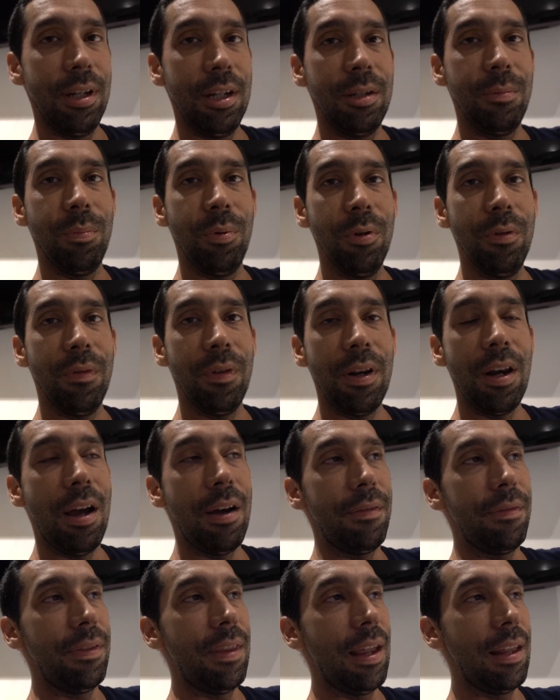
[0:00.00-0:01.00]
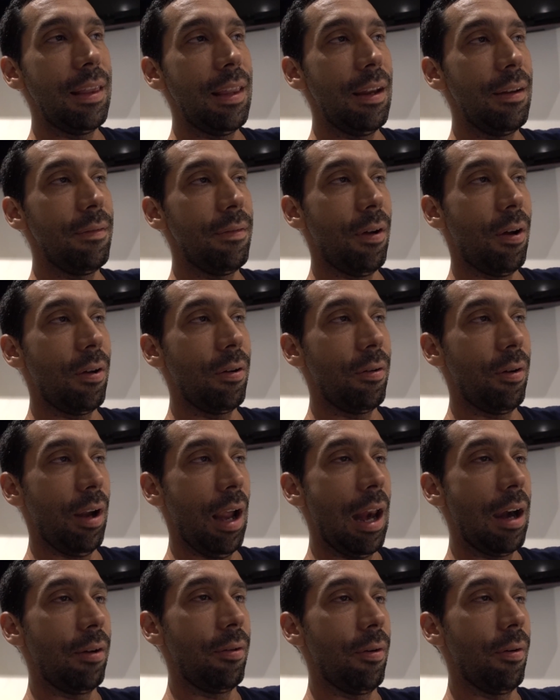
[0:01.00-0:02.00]
is proof enough that they've all
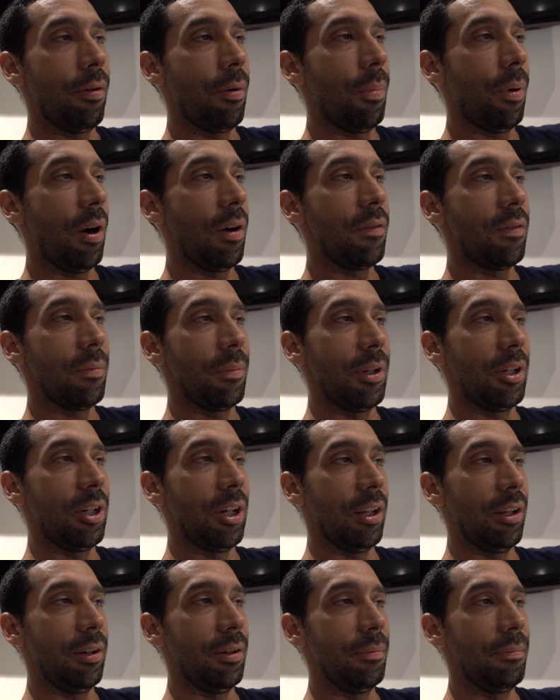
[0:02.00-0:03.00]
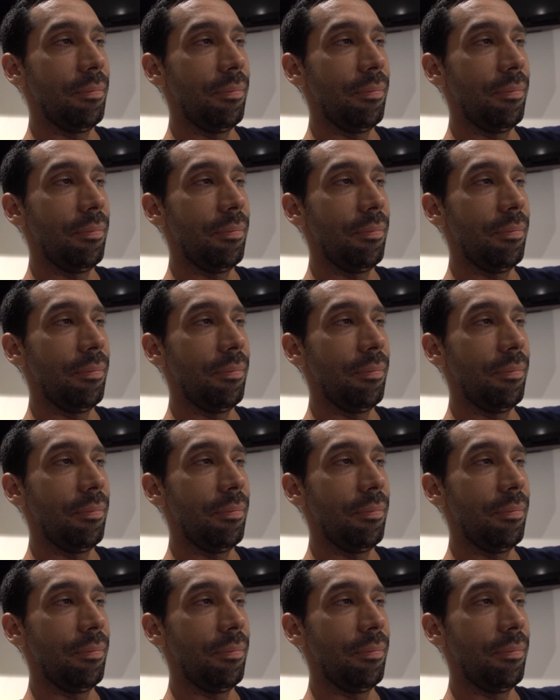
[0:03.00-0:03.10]
kind of grown apart from each other,